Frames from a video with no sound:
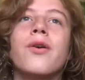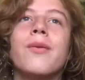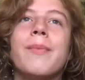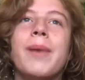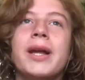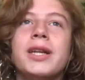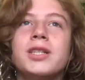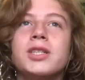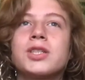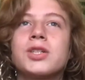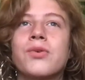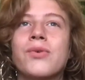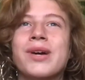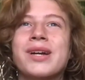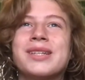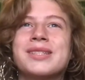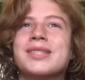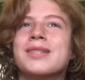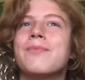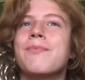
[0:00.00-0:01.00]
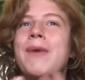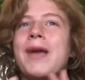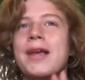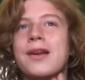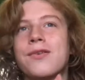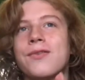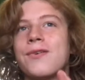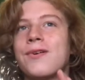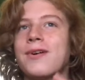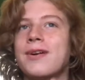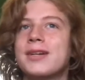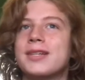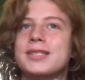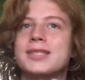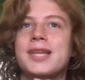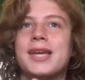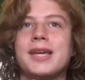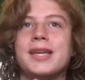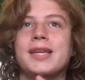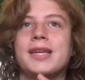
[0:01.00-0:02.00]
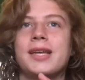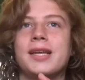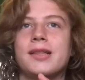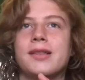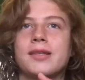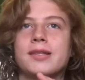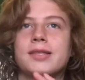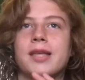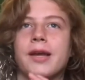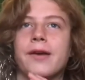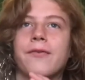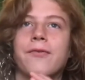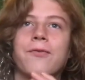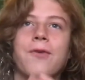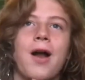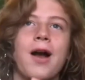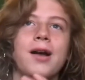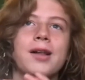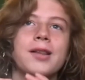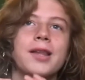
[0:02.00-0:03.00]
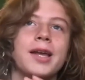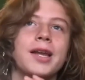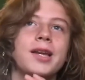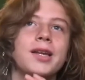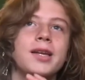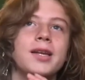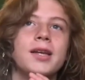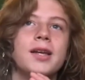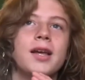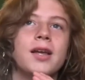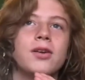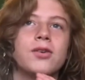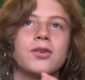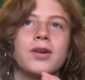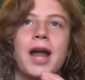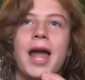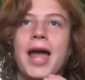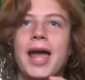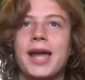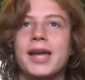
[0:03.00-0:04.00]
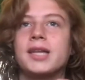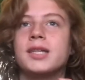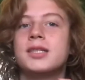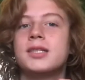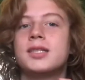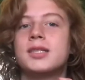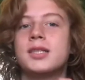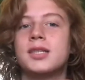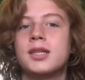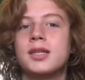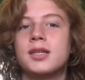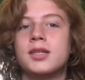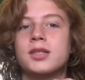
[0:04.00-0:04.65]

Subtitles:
our main story is the Mandalorian is taking this like frog lady and her eggs